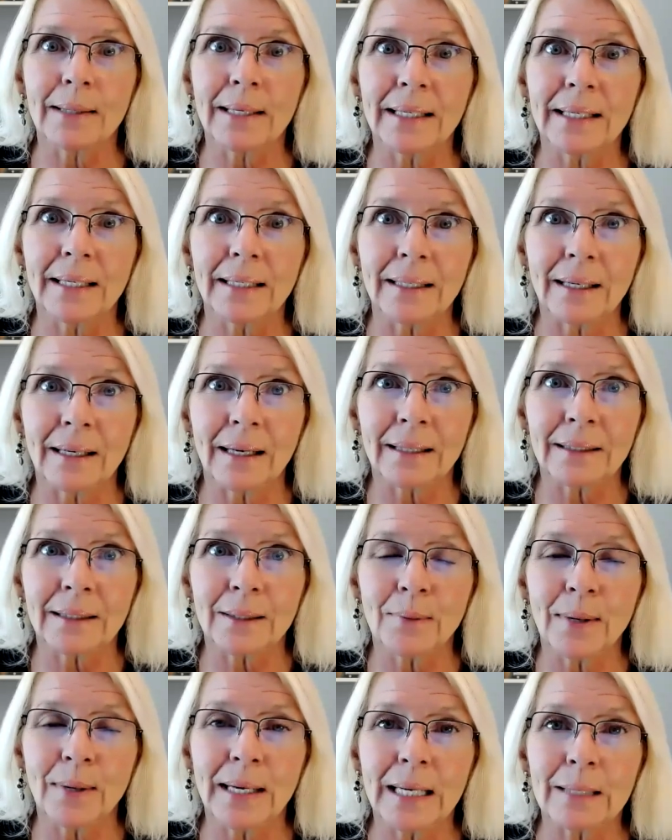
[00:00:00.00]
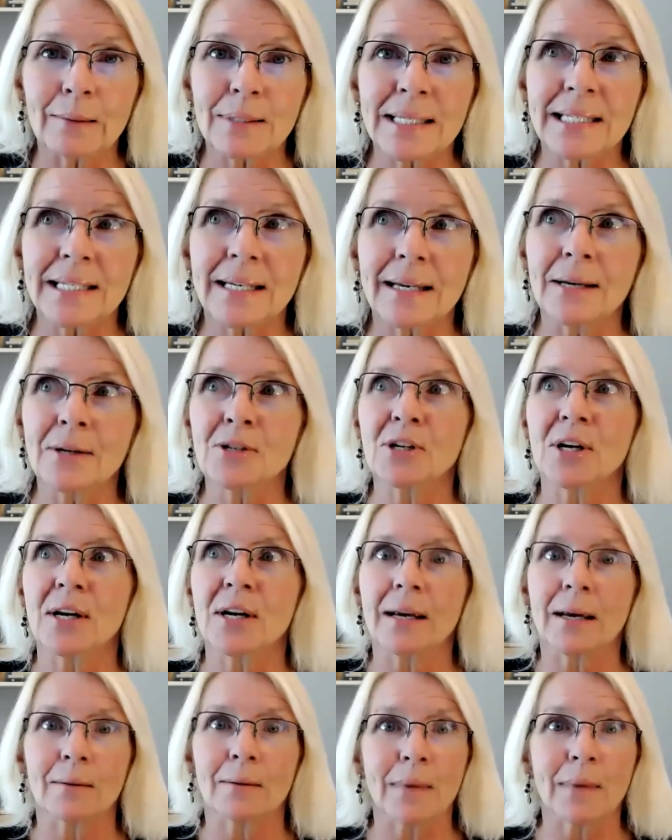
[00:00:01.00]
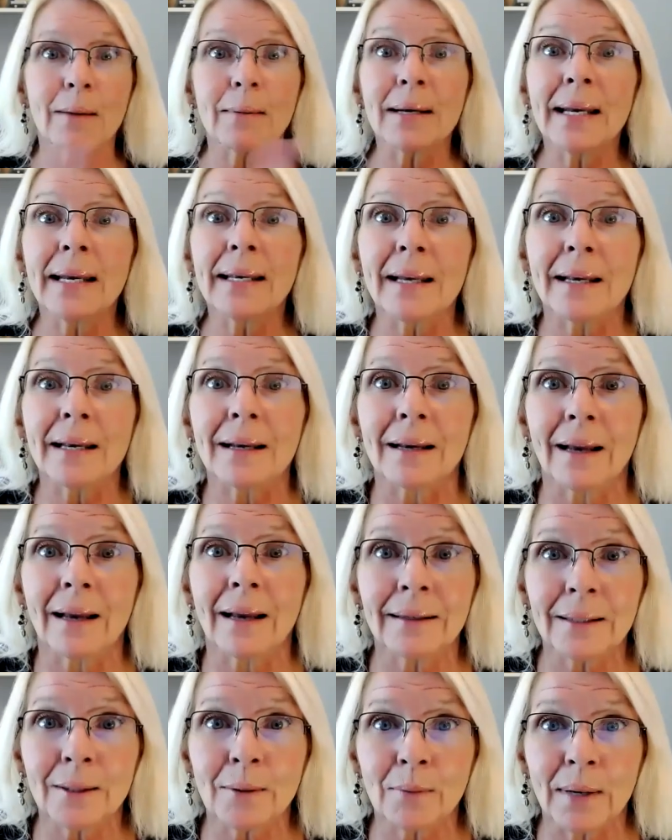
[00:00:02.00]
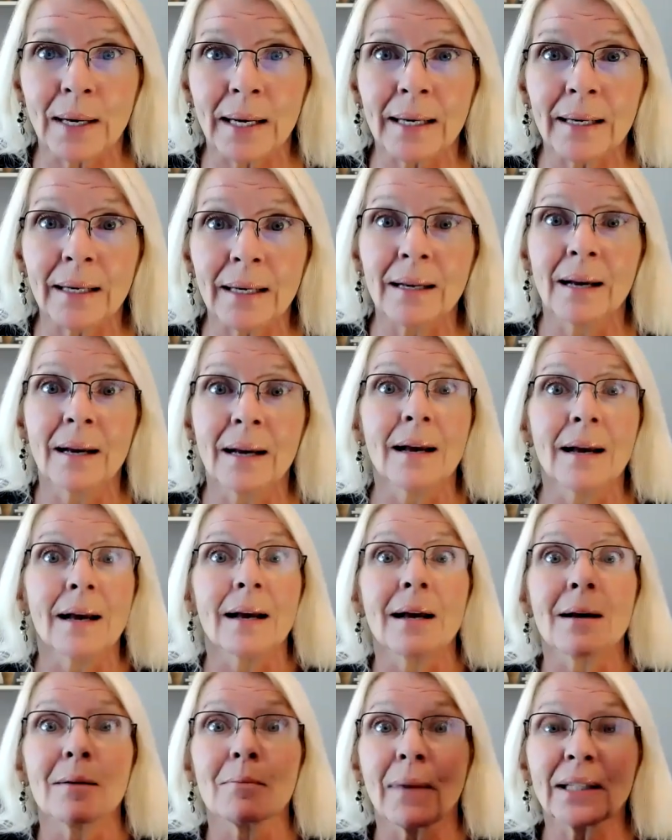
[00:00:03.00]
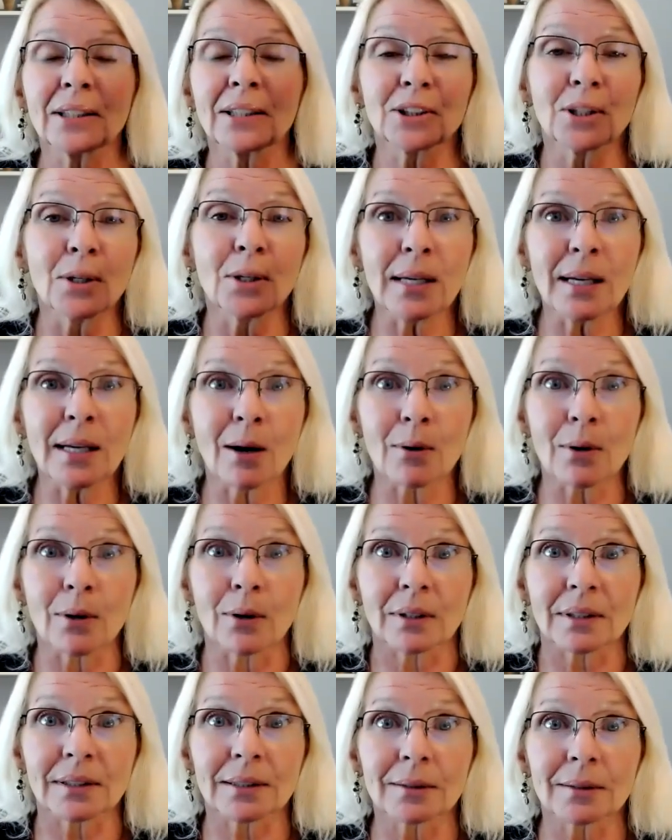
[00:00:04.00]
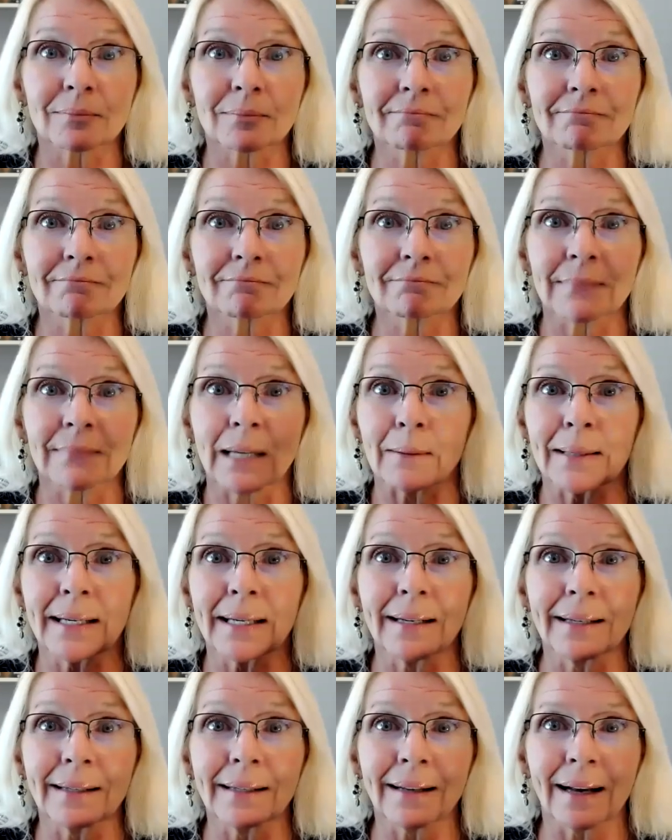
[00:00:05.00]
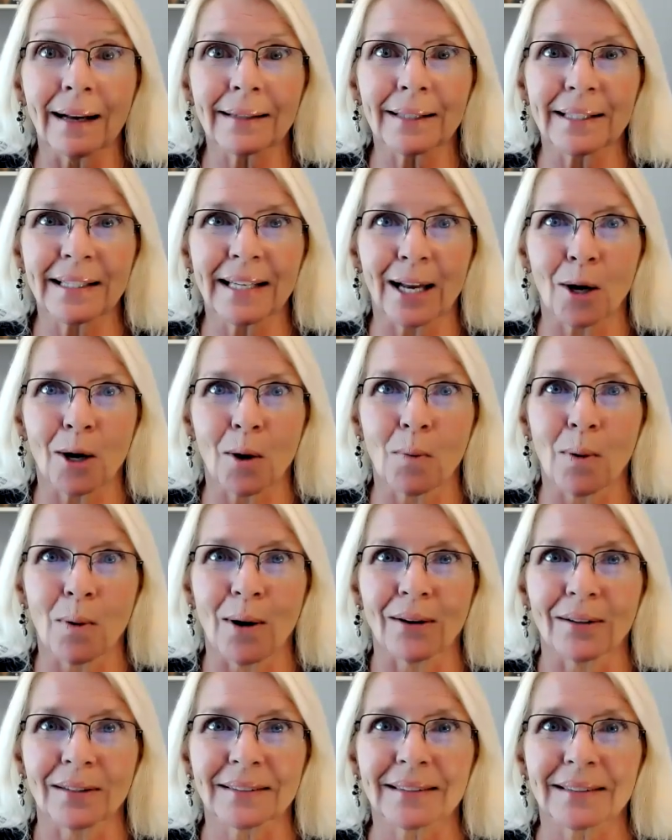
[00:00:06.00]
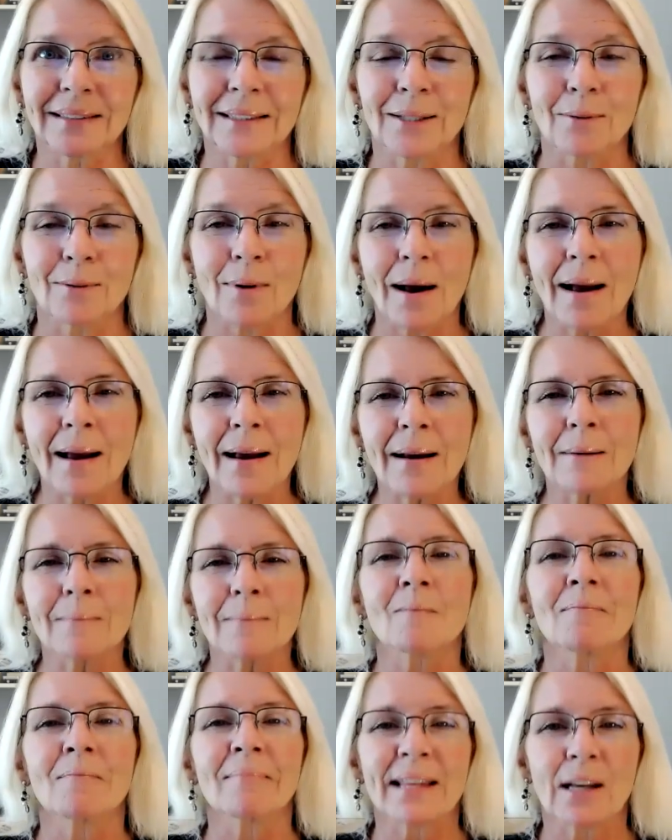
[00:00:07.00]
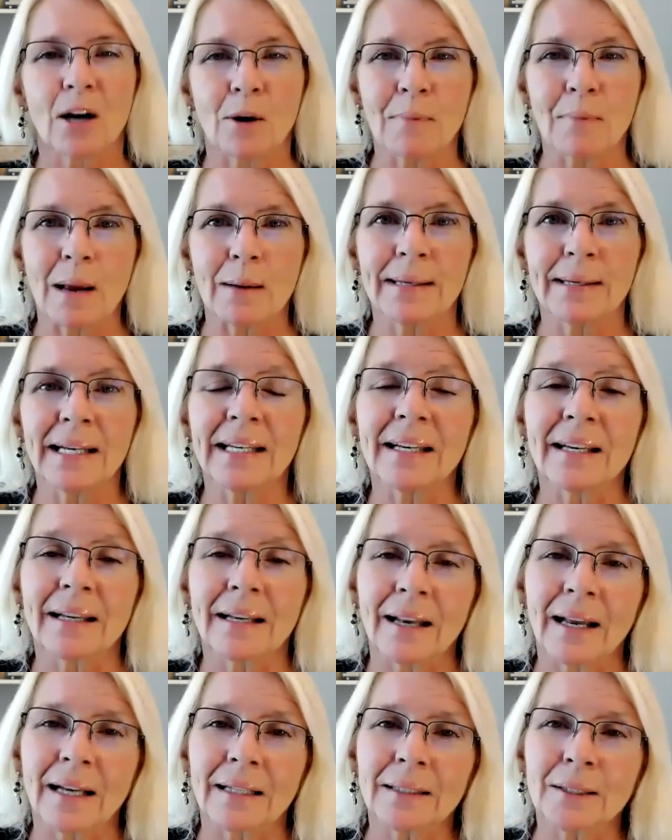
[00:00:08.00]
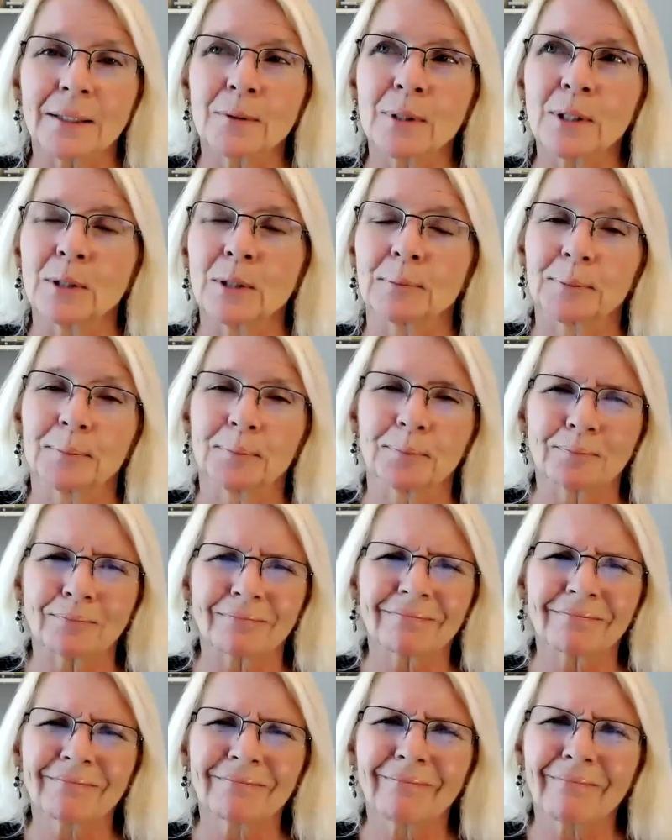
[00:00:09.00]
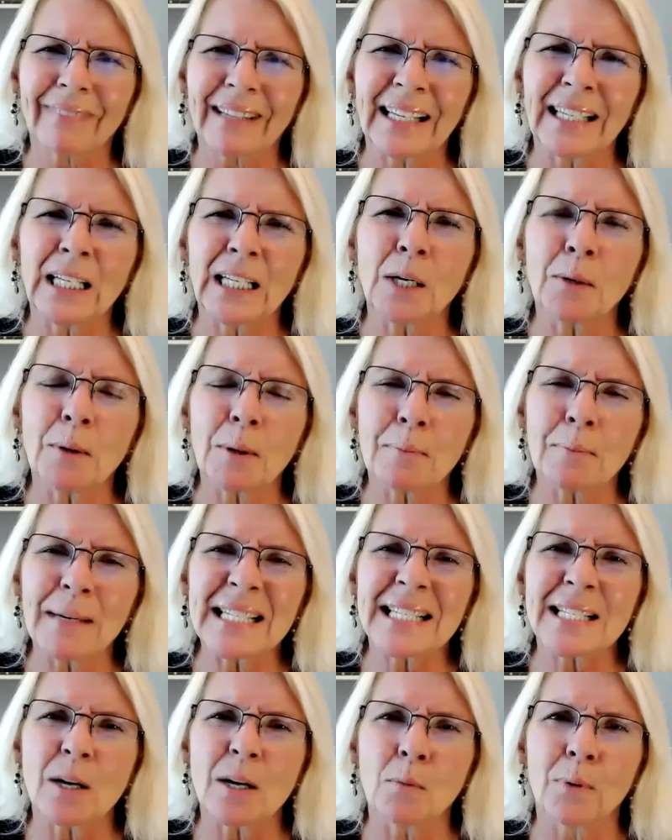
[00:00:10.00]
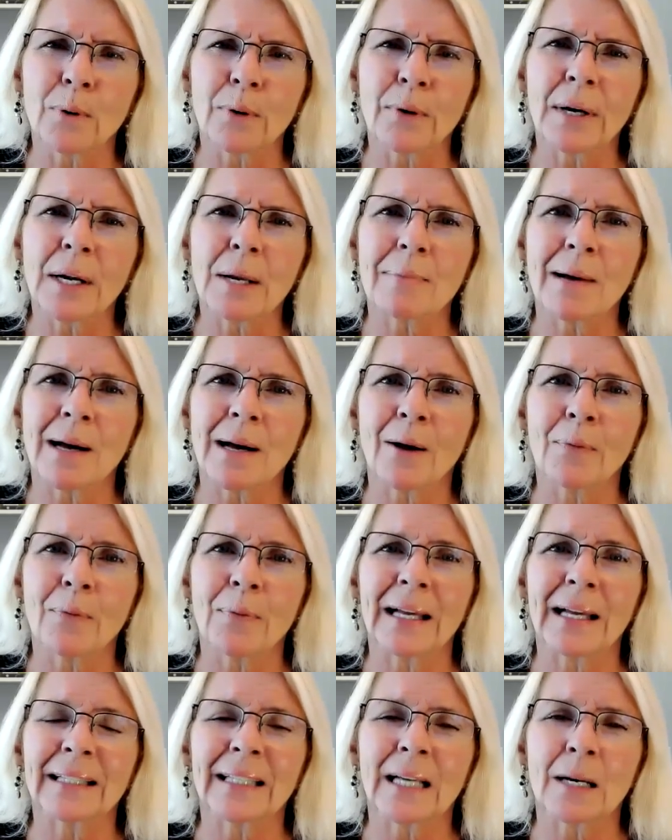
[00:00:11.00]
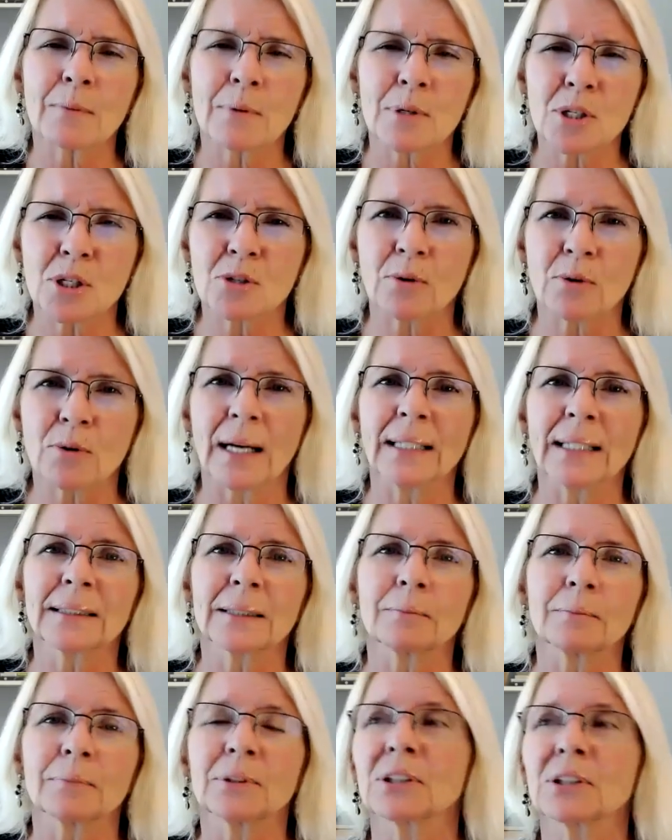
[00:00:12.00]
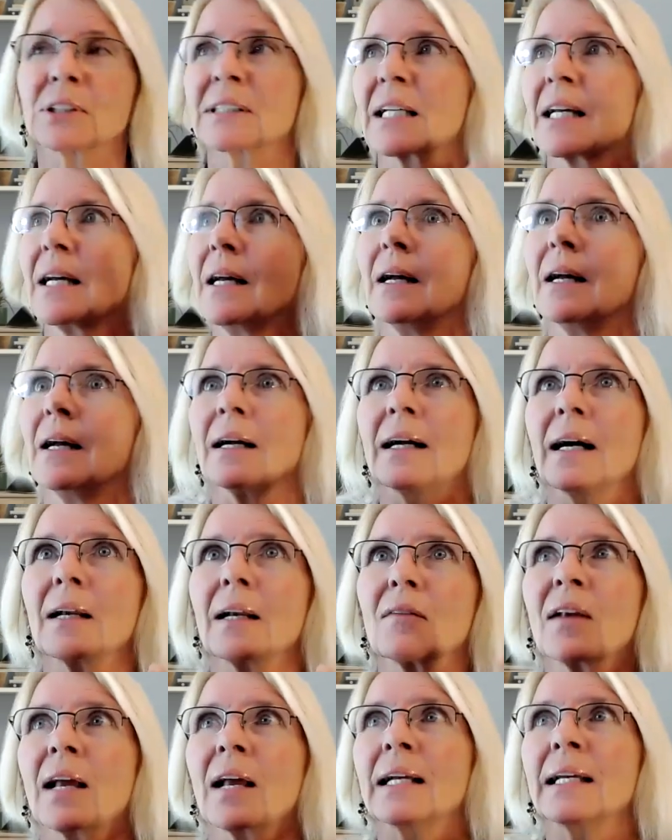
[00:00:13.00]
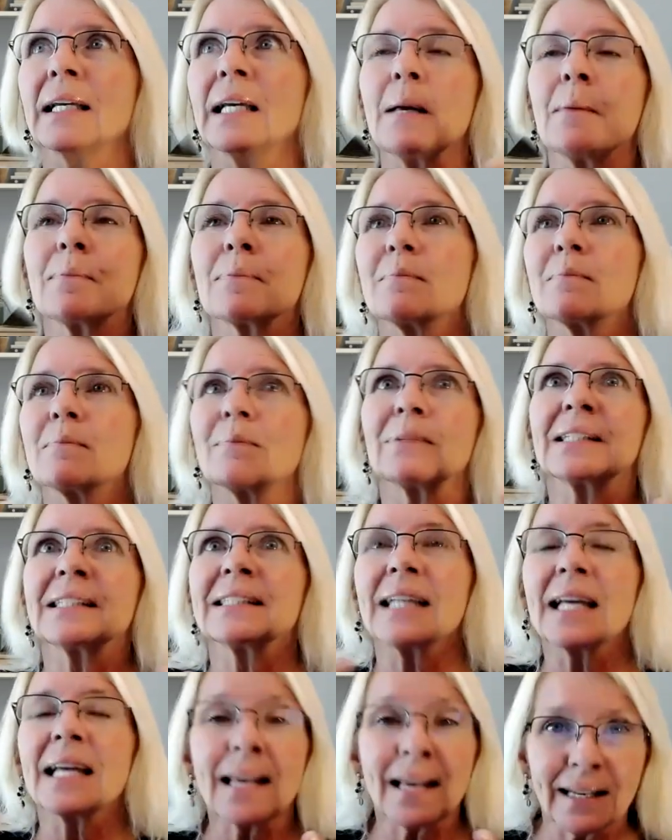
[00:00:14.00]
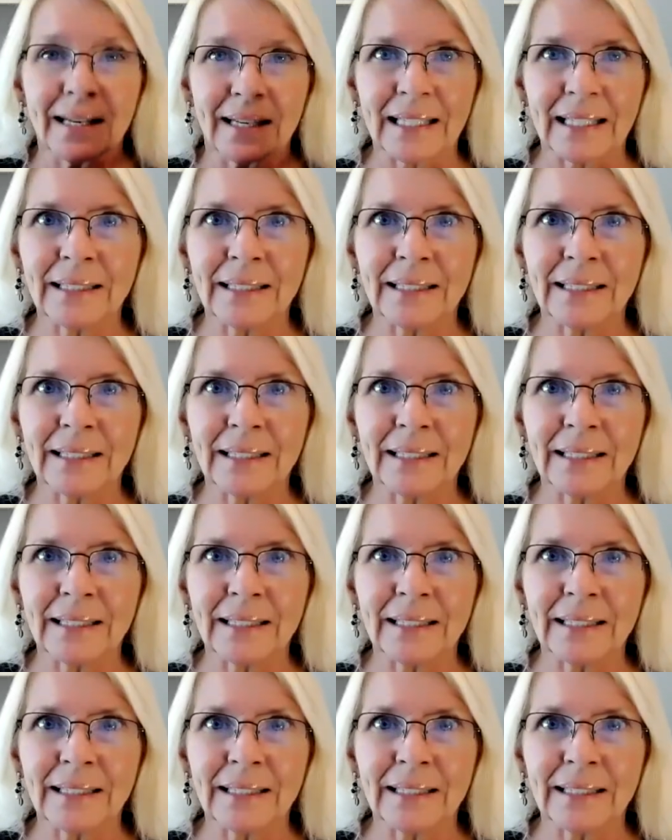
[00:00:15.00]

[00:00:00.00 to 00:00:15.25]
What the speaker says: Maybe they didn't like the way I was teaching. Maybe they didn't like the way my studio looked. Maybe they didn't like the yellow walls, right? Or maybe they didn't like the group. And I would be so worried about that. I was trying to just kind of like keep staying